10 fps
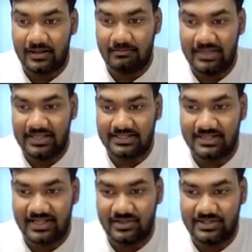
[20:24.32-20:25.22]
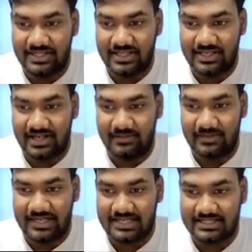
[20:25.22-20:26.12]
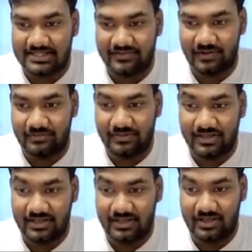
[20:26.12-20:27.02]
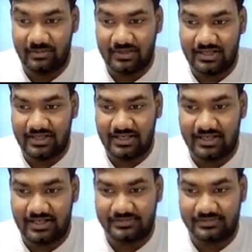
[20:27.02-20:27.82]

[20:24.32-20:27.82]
Means reducing income tax from the nominal income.